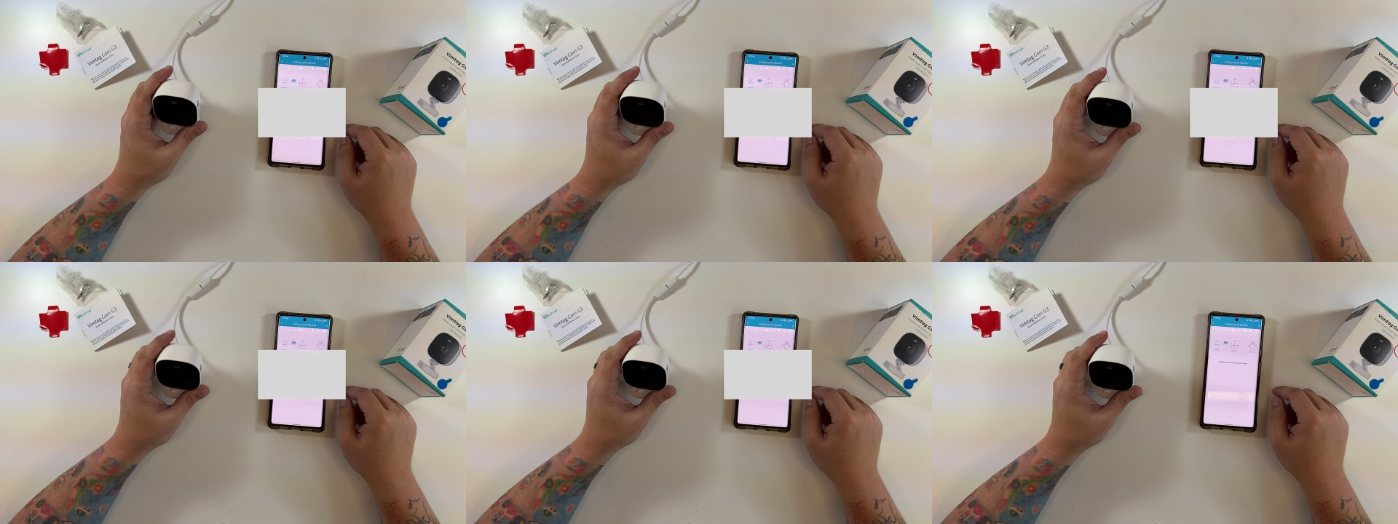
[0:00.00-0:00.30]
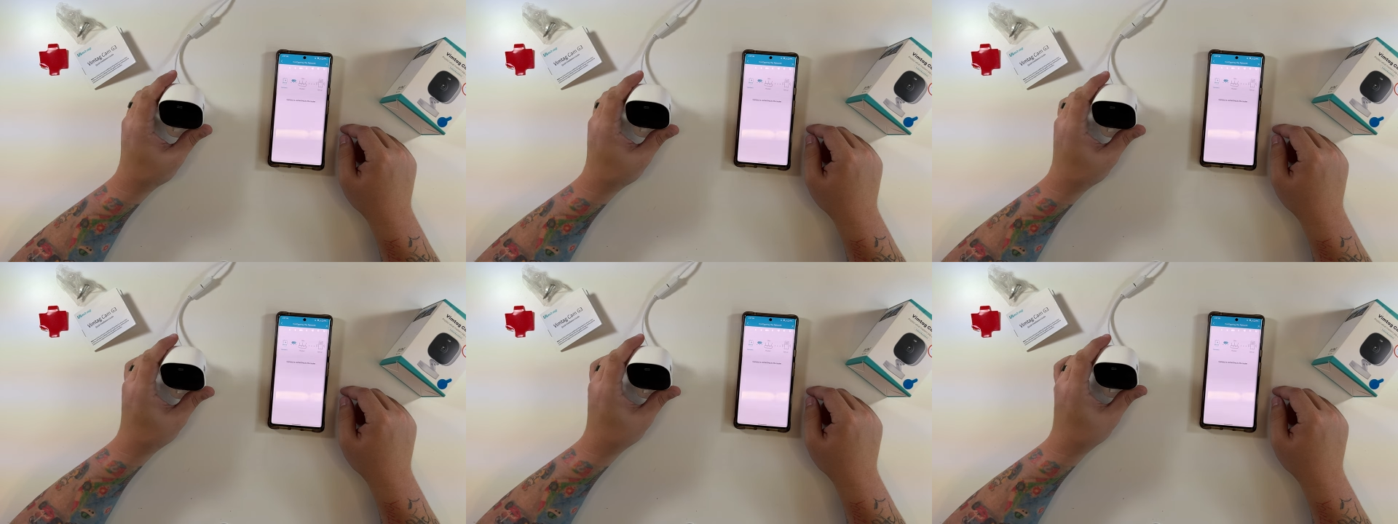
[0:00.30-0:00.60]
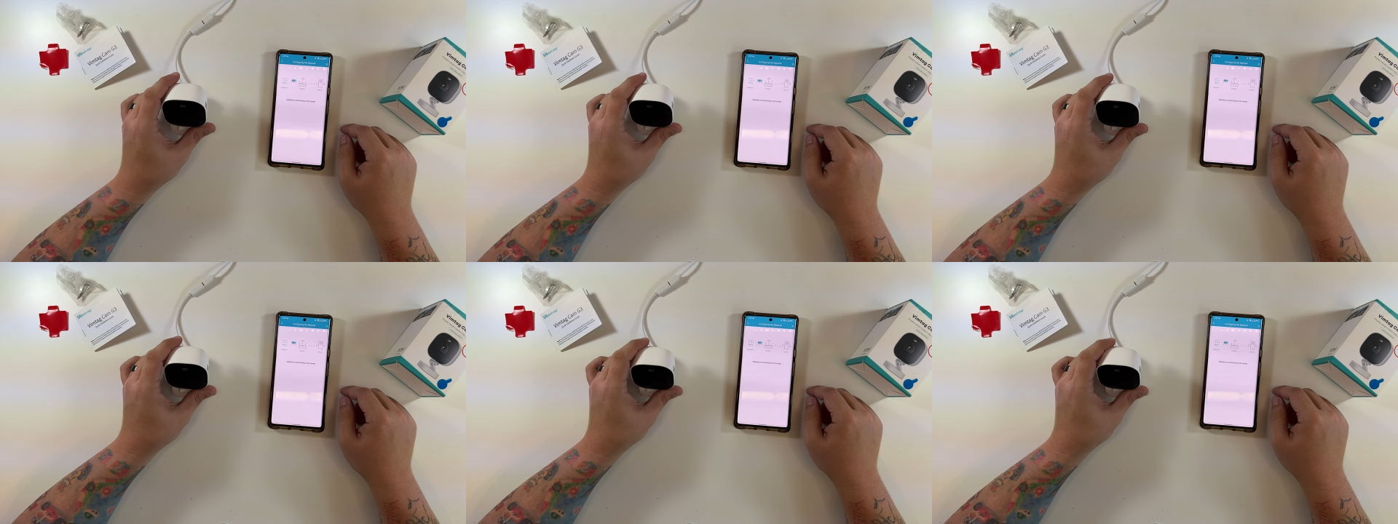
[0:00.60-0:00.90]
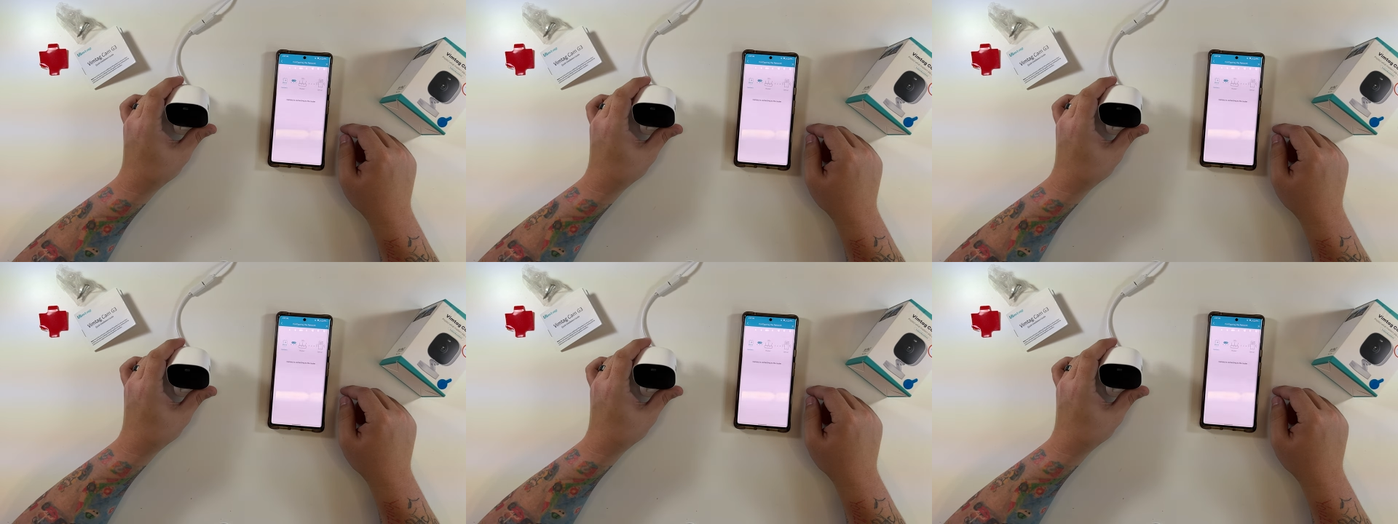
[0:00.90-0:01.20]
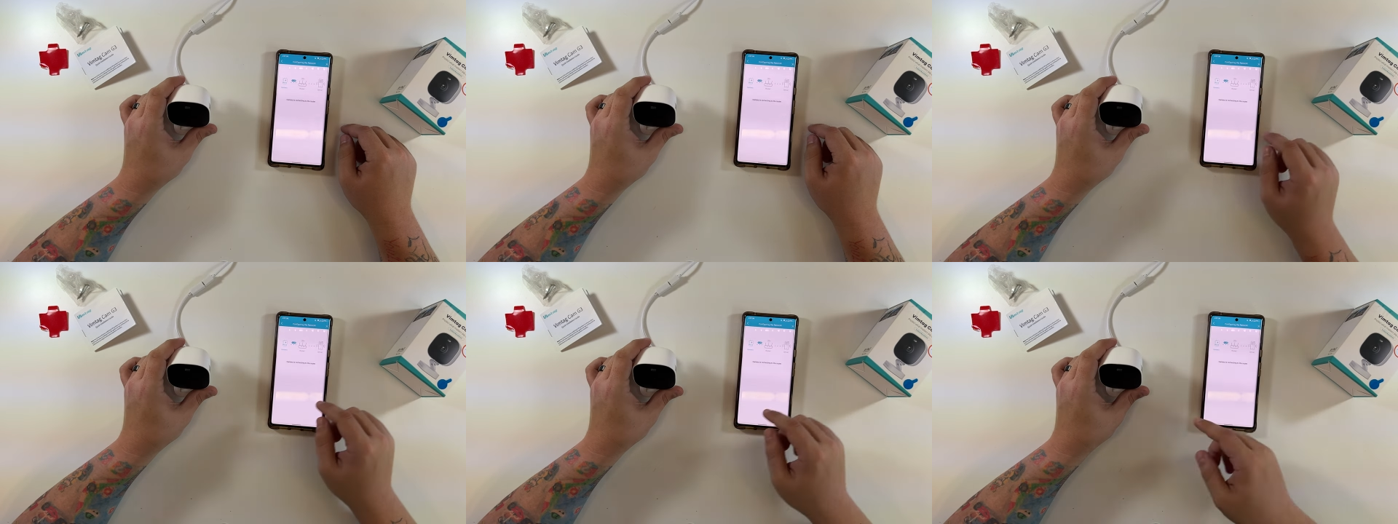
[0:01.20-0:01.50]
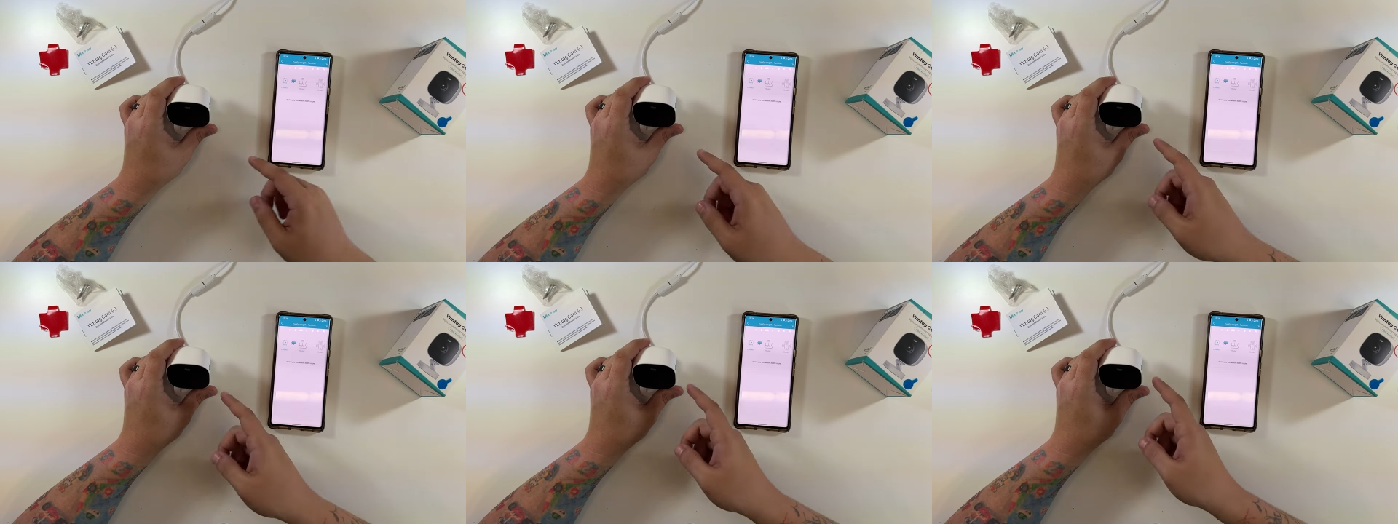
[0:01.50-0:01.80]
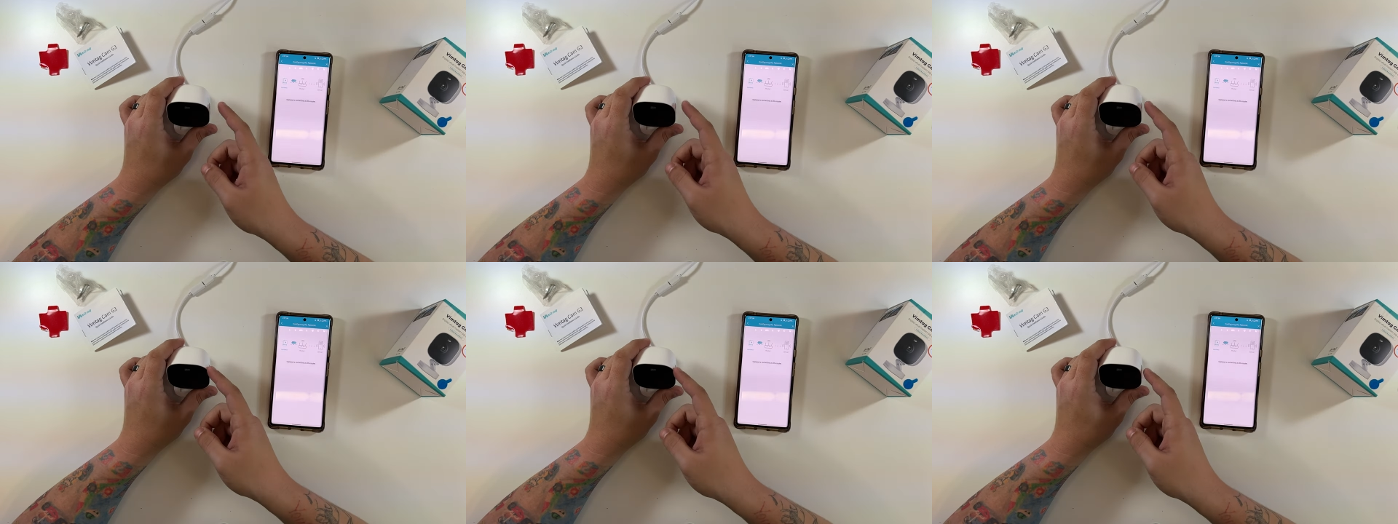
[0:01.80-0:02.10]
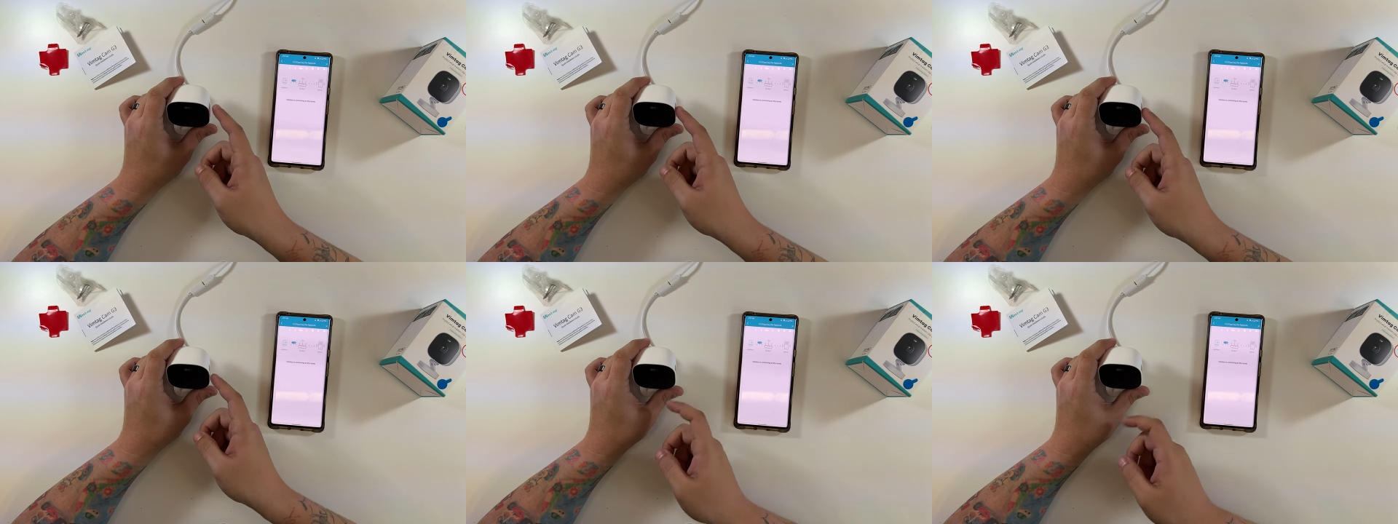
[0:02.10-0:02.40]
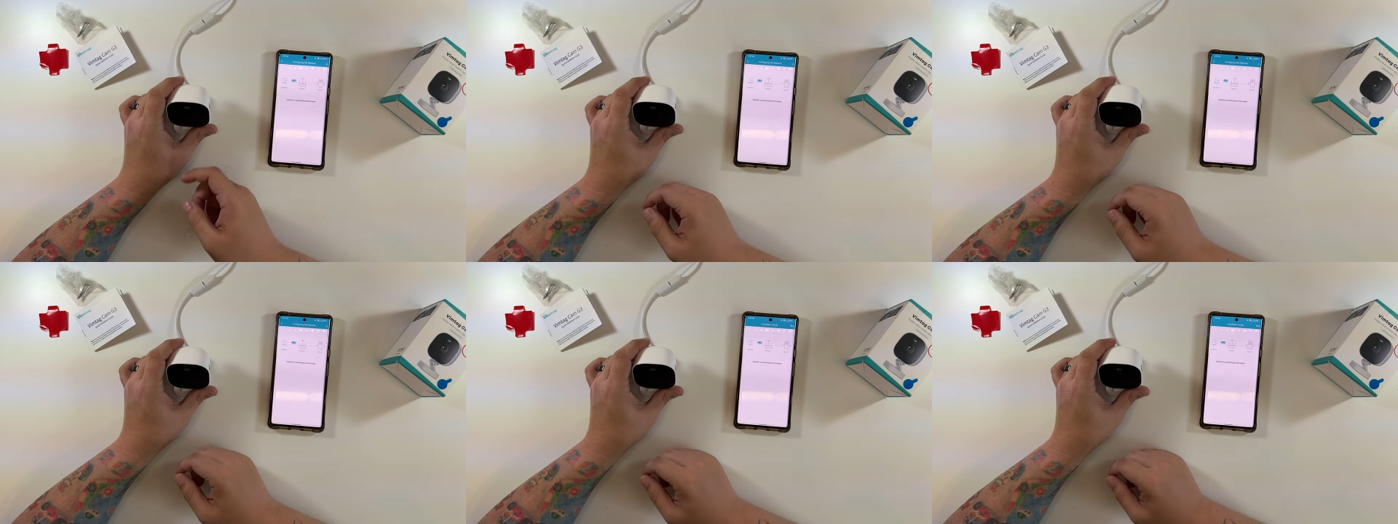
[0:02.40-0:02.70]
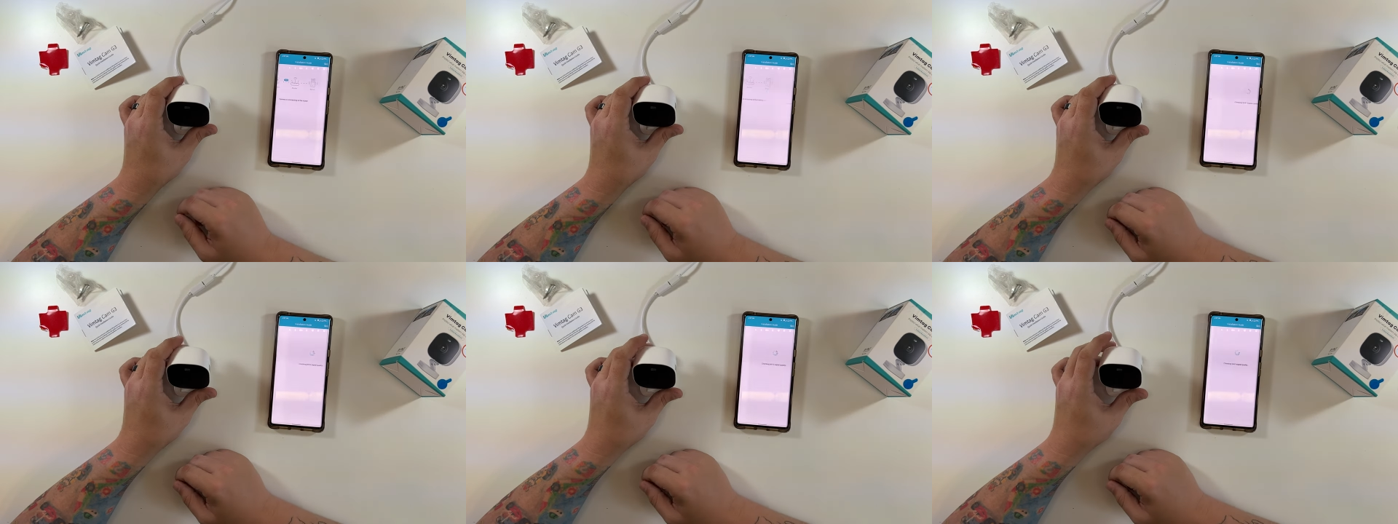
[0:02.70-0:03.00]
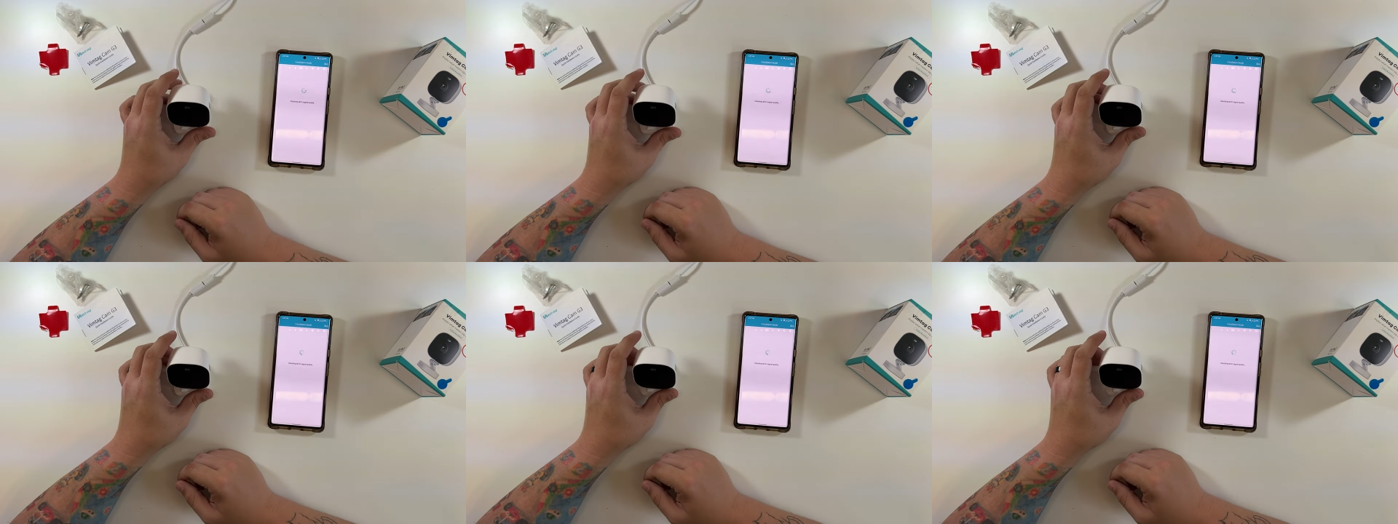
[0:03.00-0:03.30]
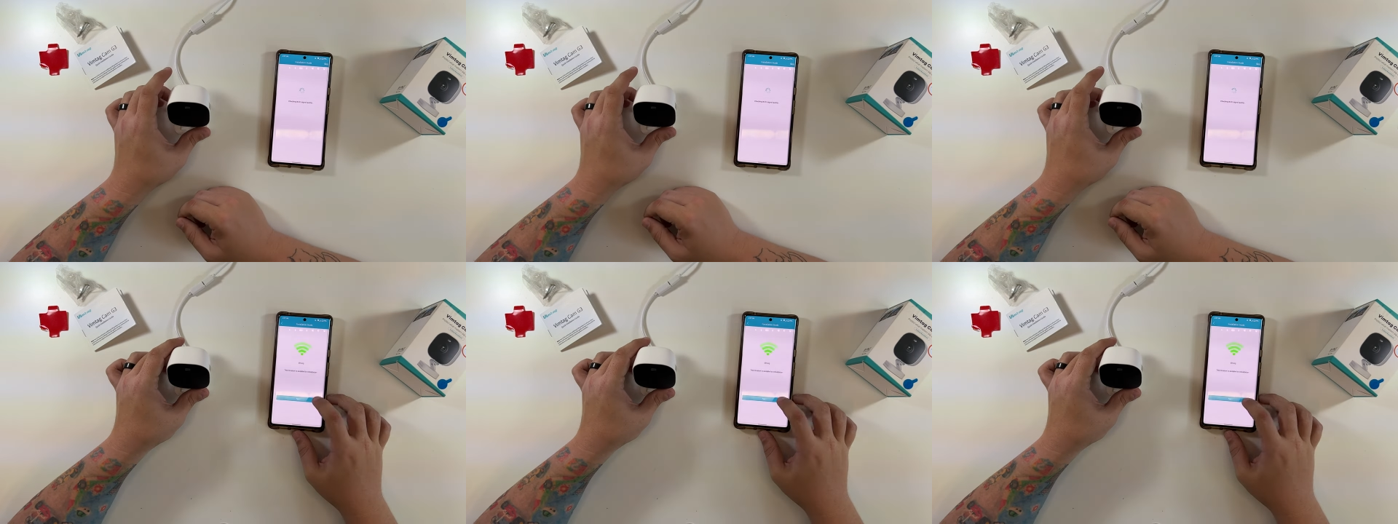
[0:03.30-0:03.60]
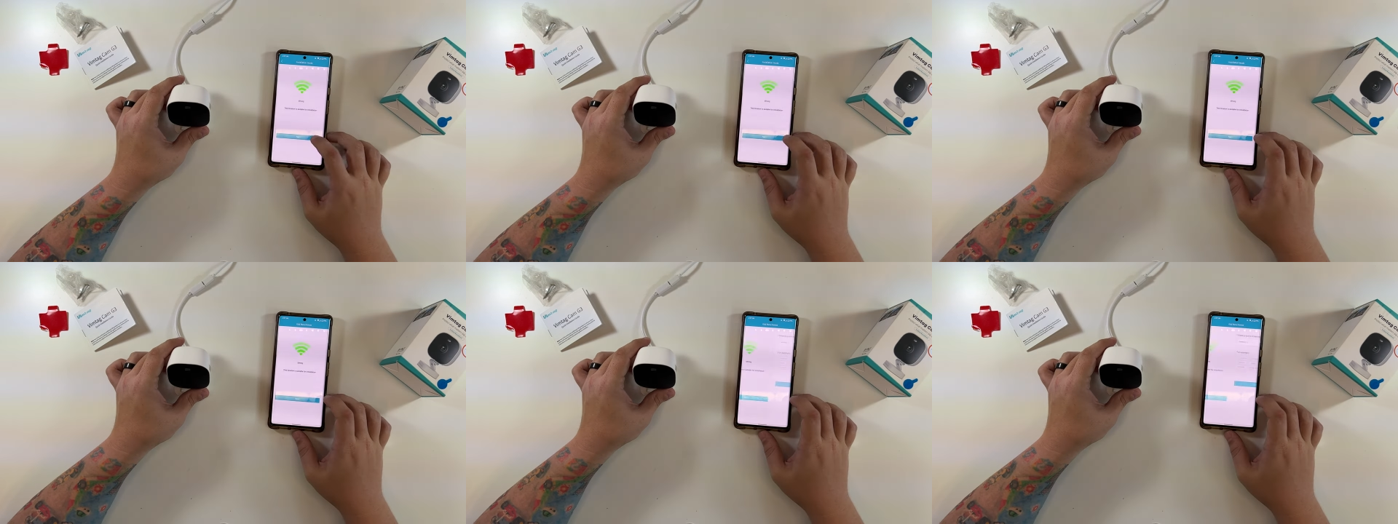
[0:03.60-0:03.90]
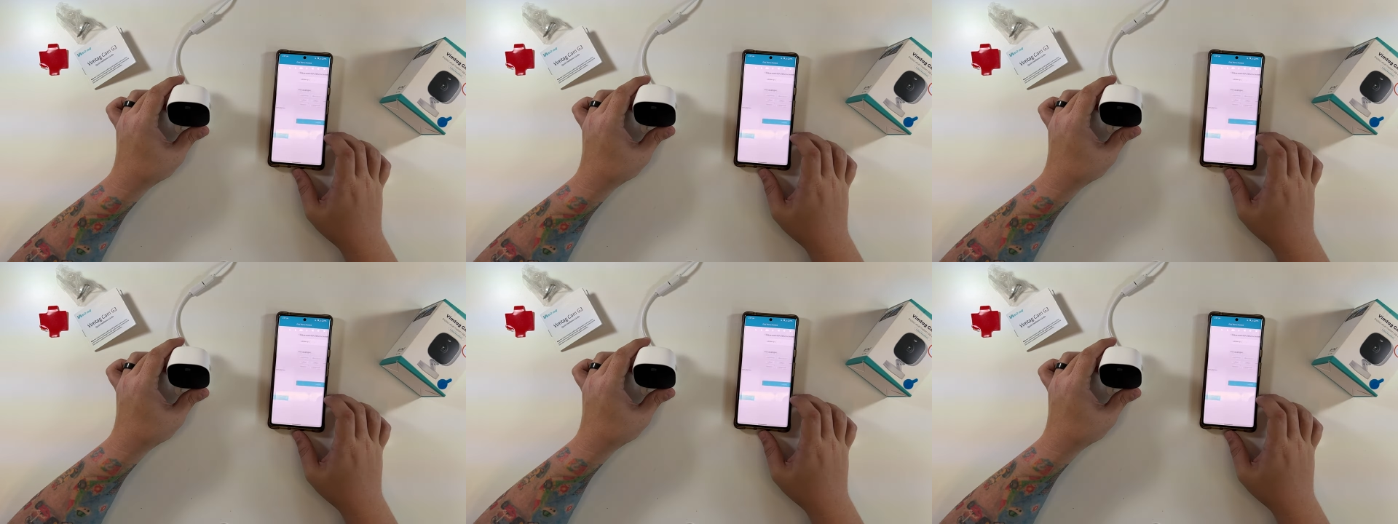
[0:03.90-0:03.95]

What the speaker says: Nobody's mouth can be seen.